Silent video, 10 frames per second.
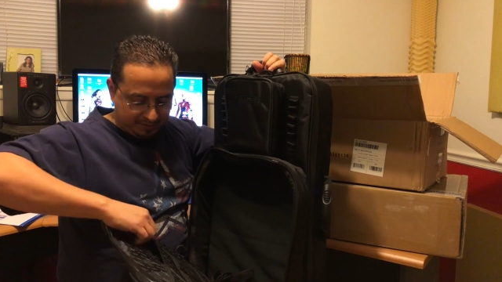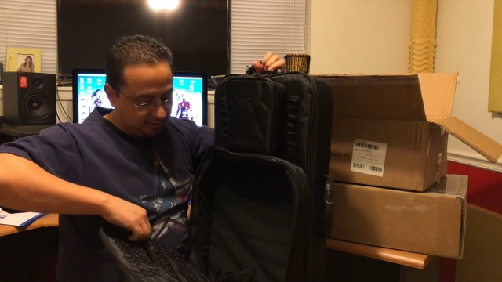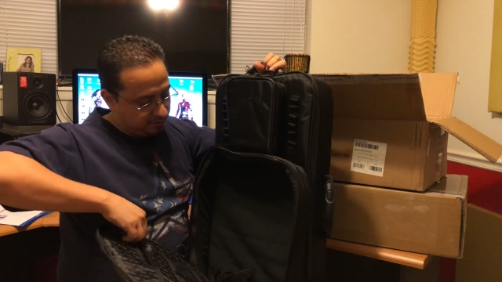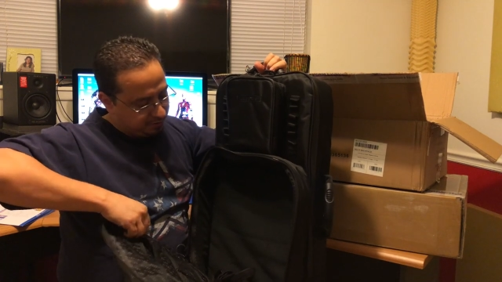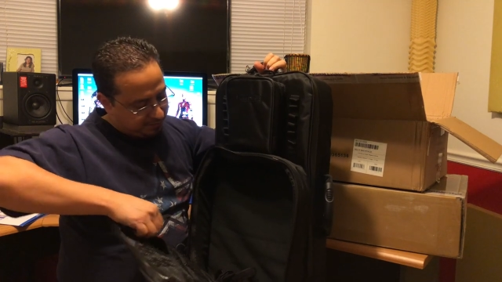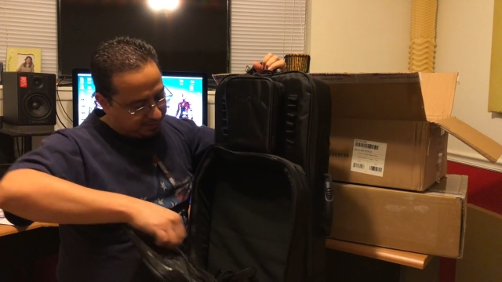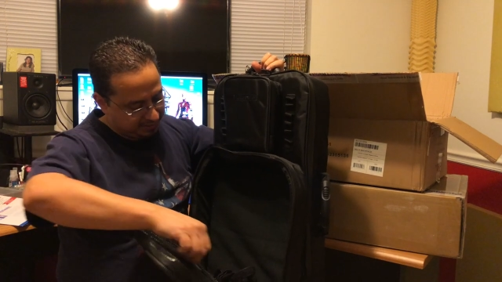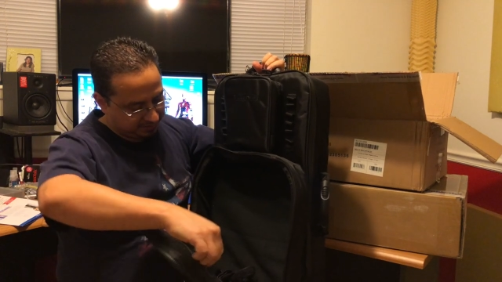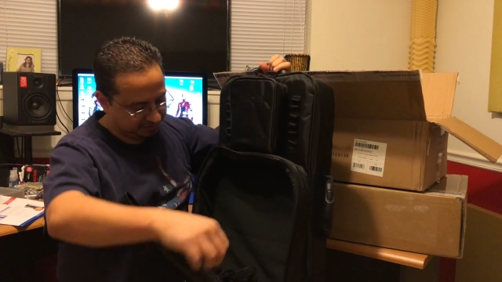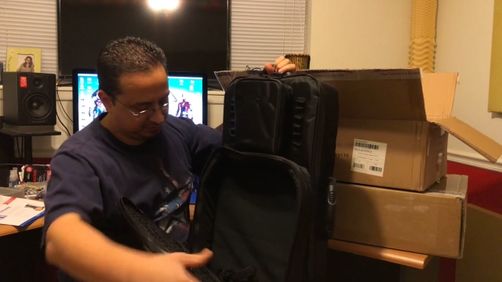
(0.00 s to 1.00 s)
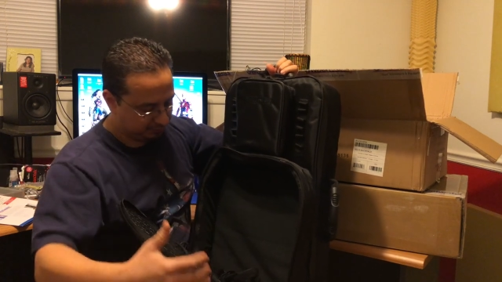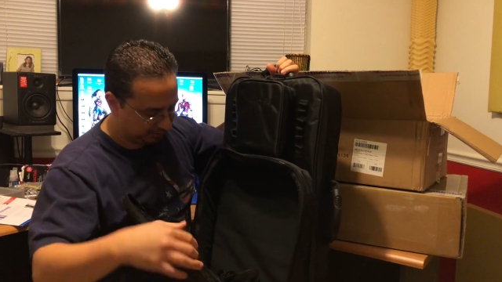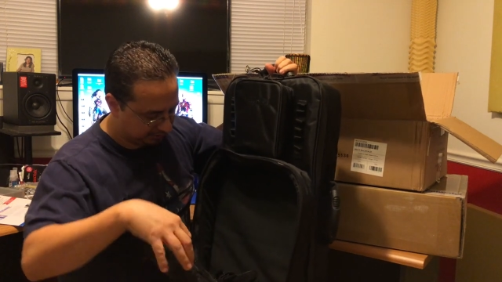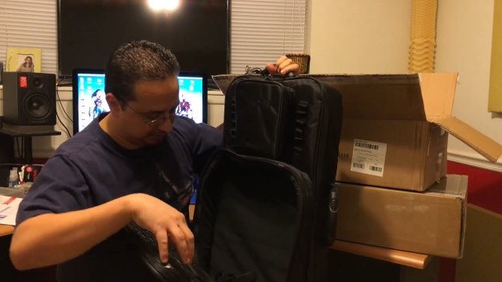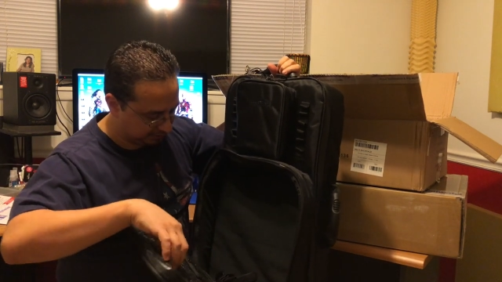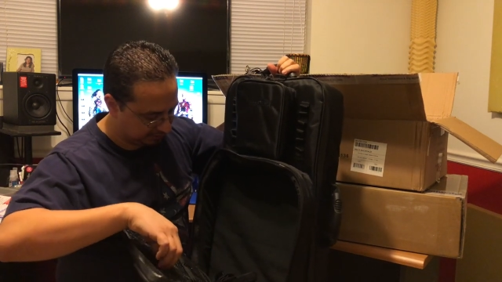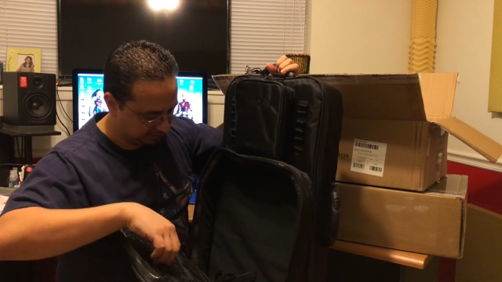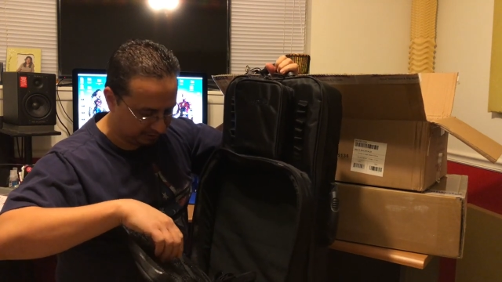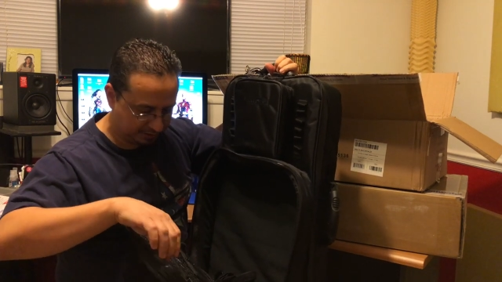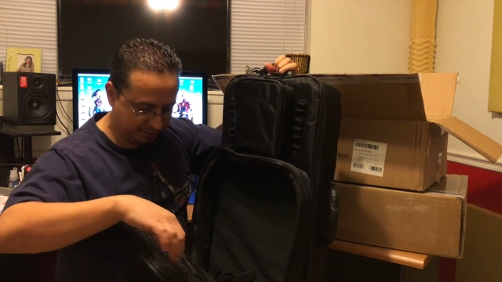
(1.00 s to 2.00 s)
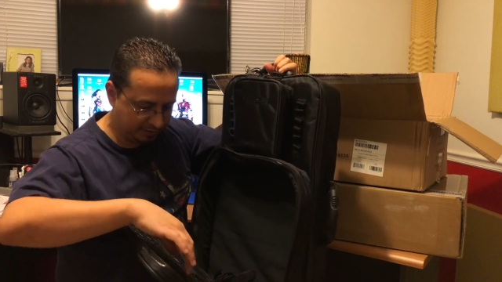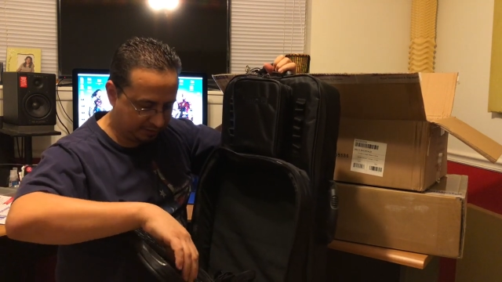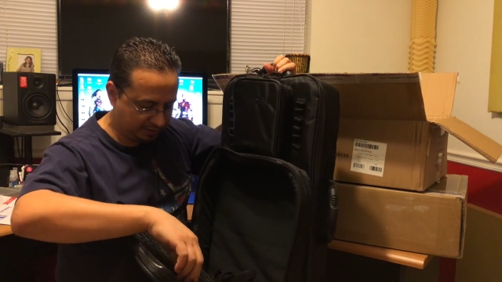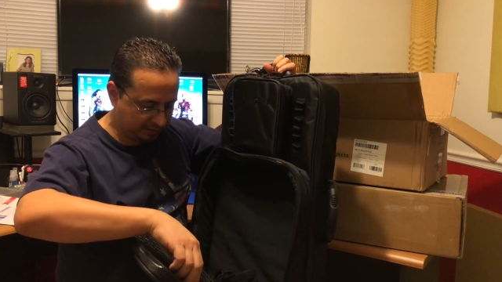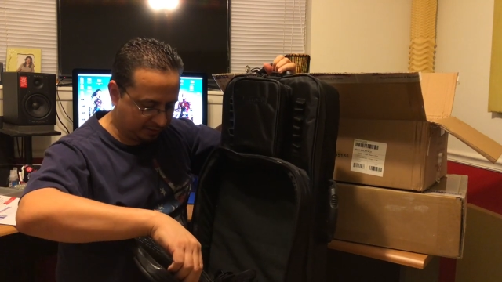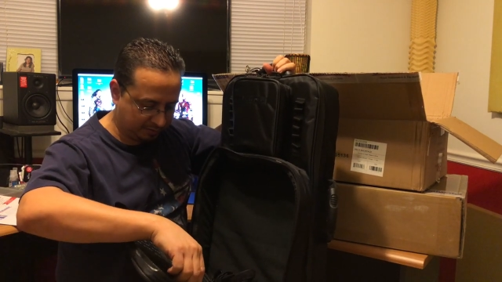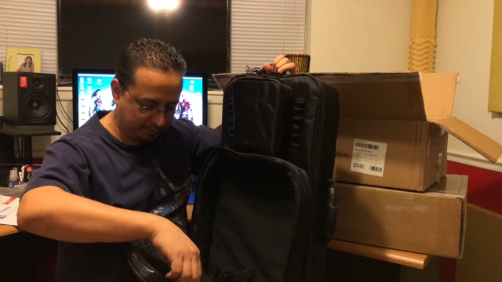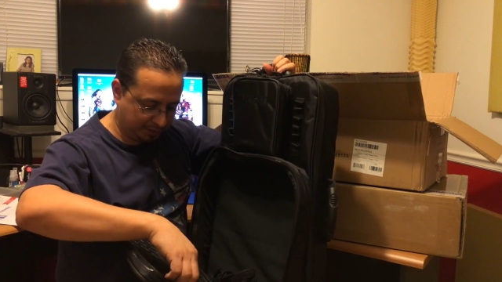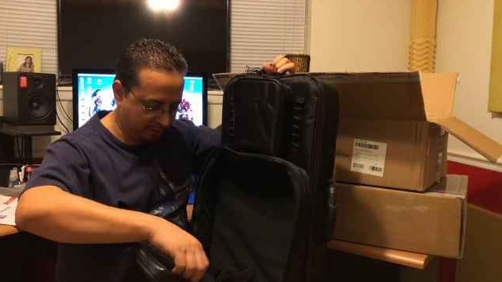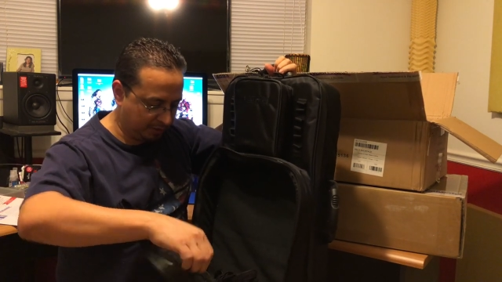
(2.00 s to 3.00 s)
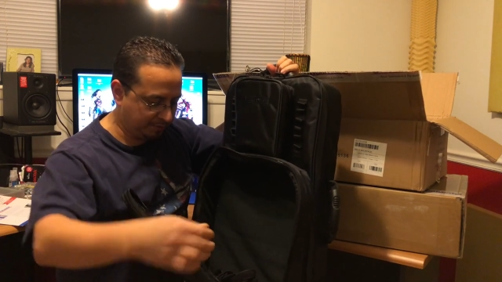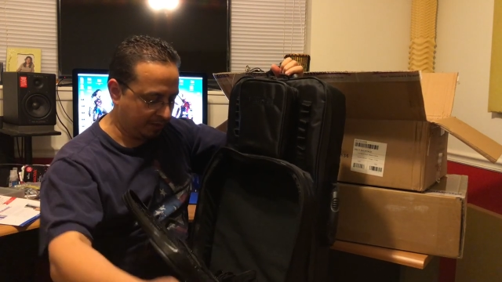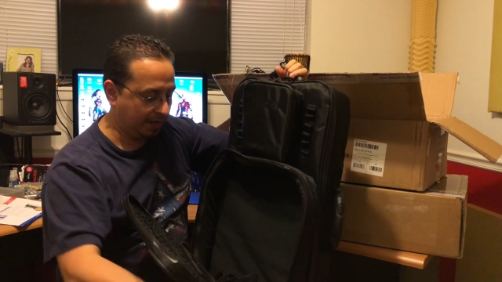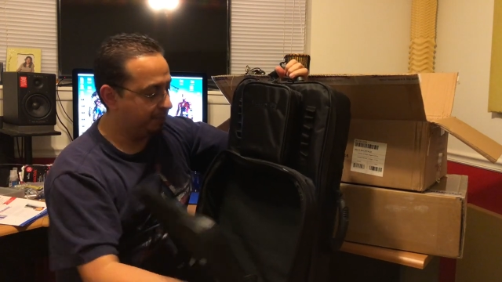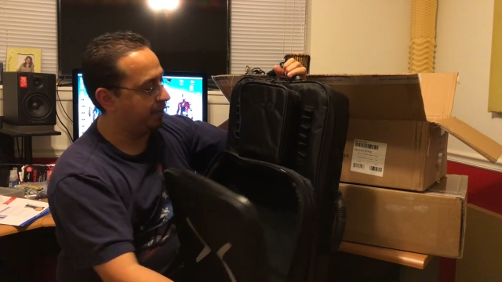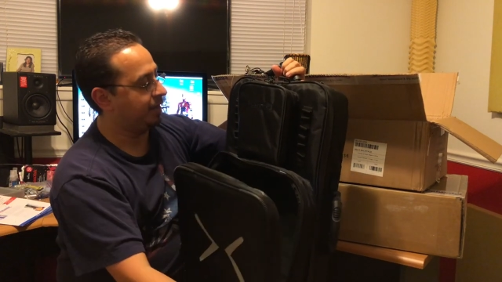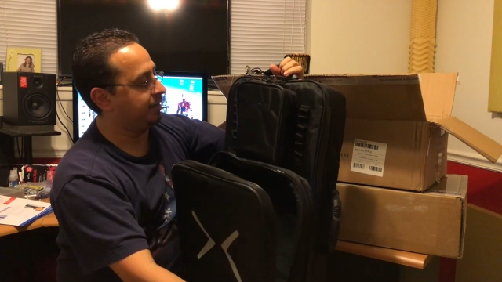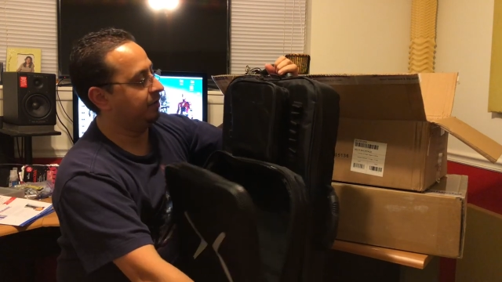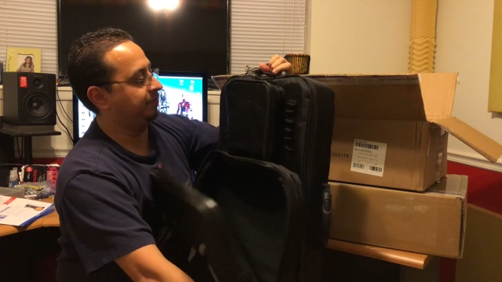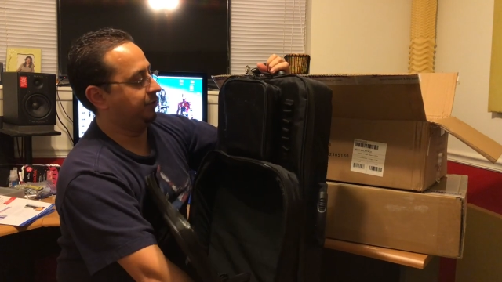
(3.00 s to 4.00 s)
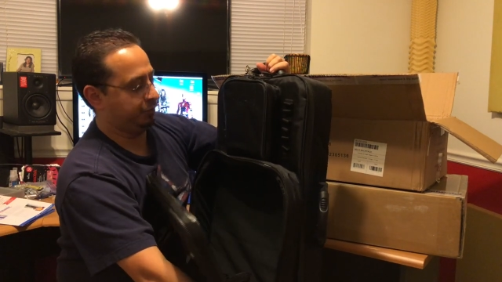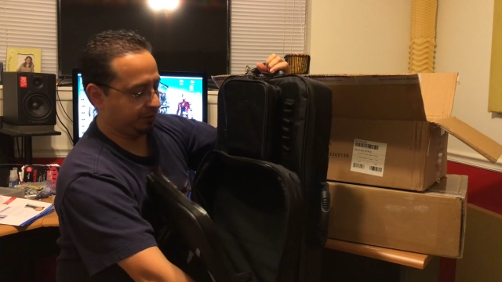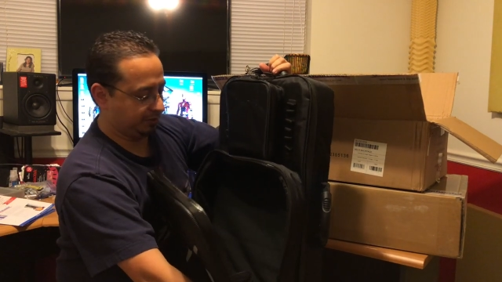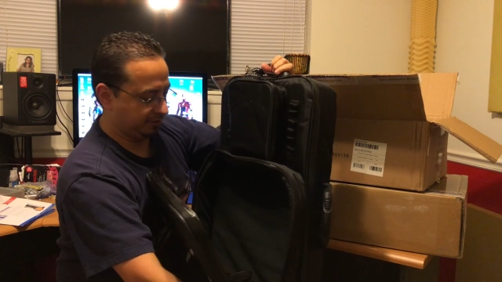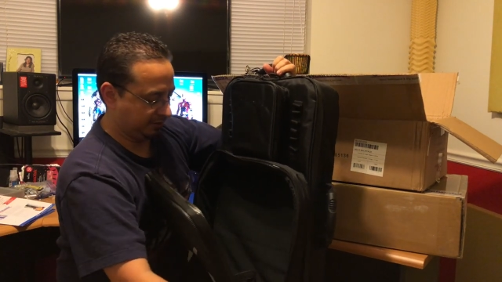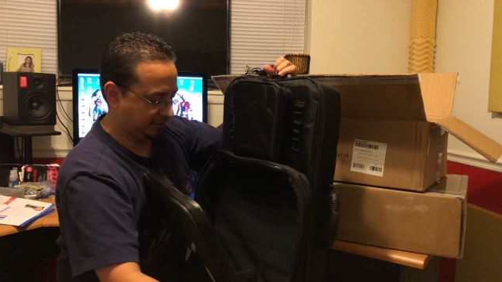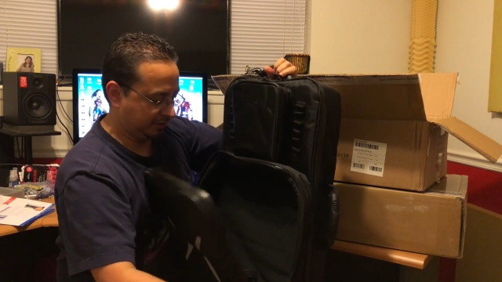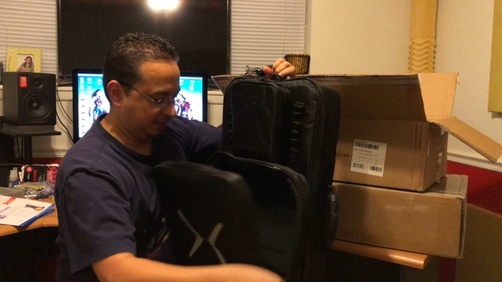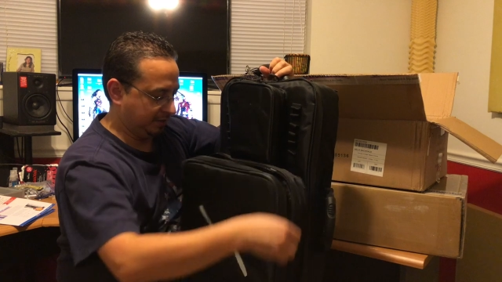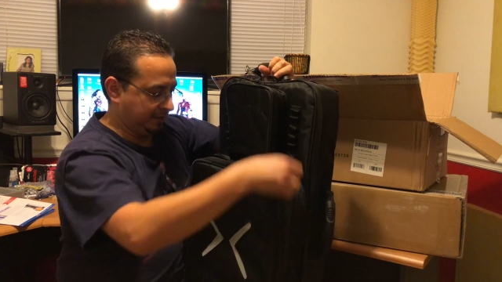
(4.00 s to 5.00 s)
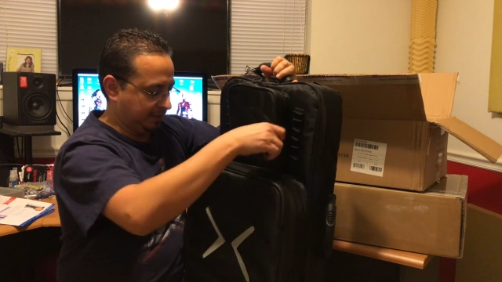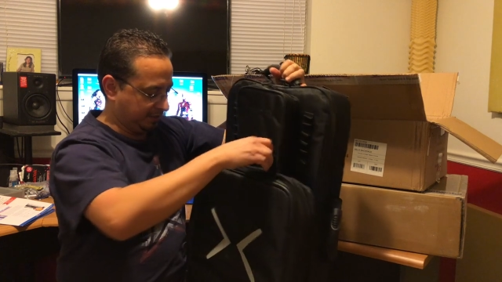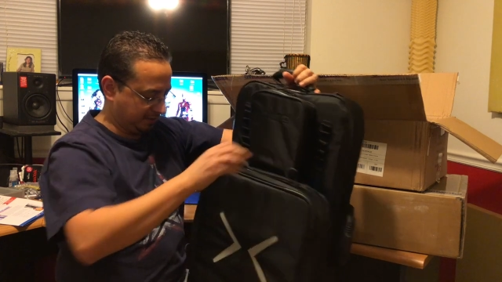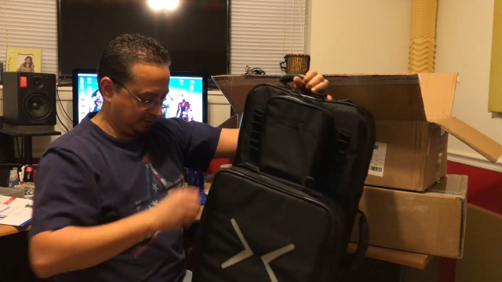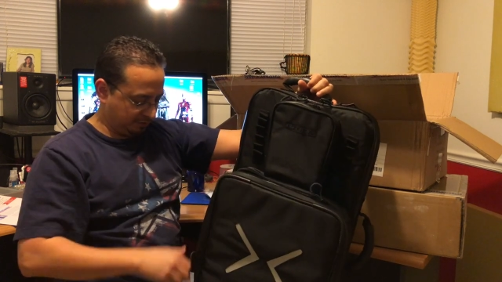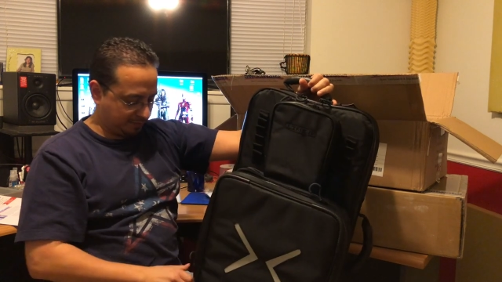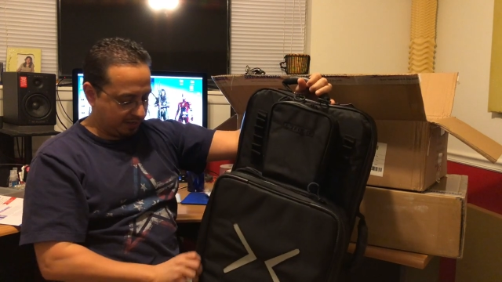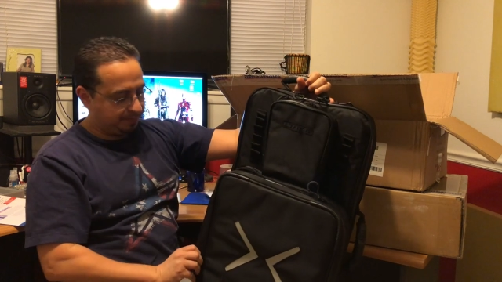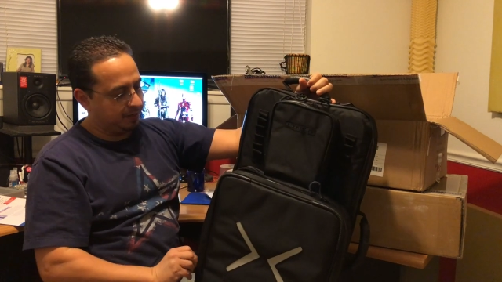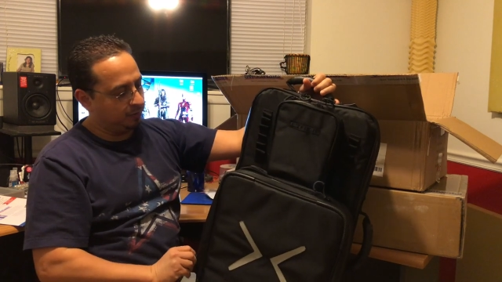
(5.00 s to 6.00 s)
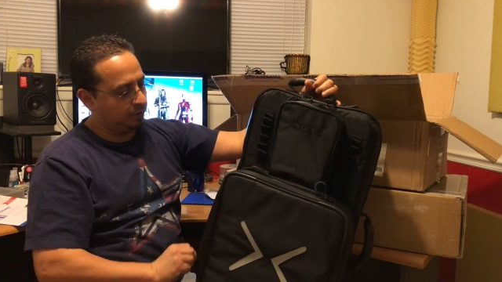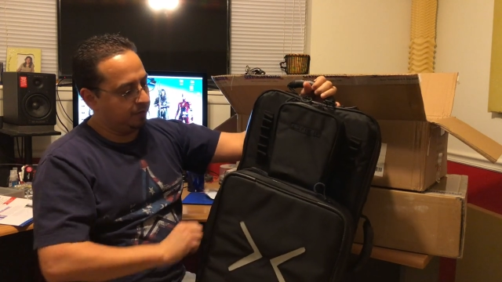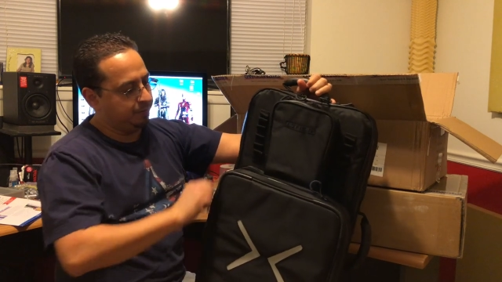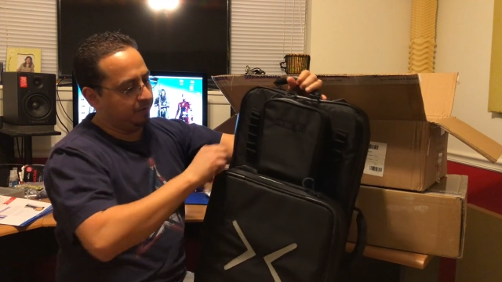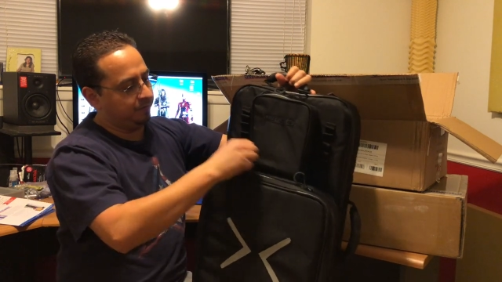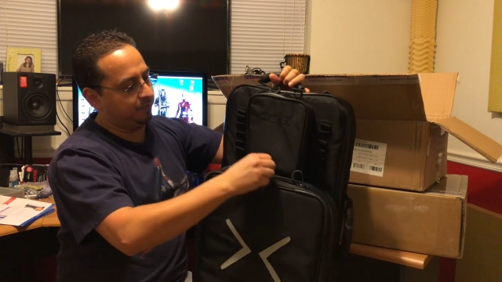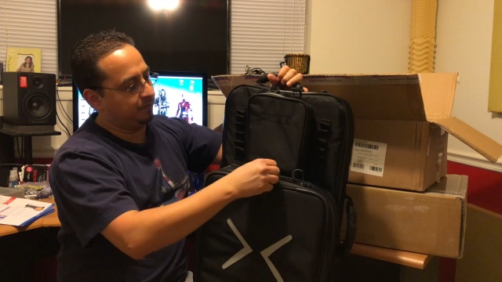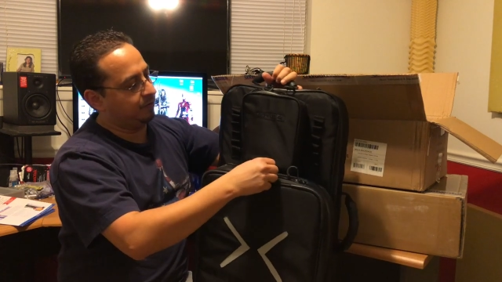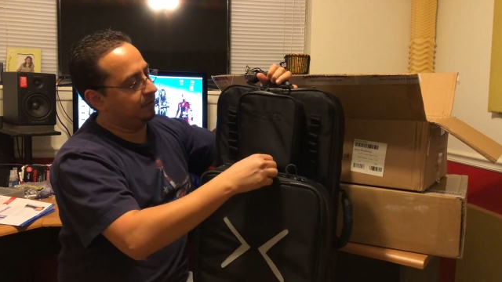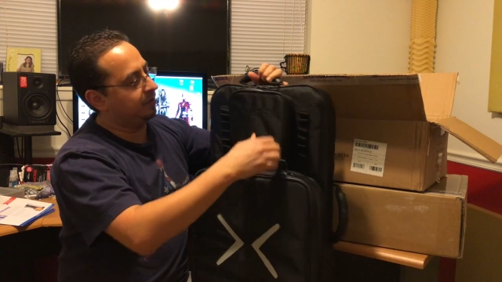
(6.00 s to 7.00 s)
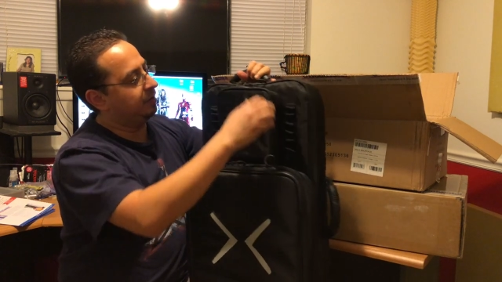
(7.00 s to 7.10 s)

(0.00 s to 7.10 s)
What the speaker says: Oh man, that is sweet. I'll be carrying my iPad in here for sure. I use my iPad quite a bit for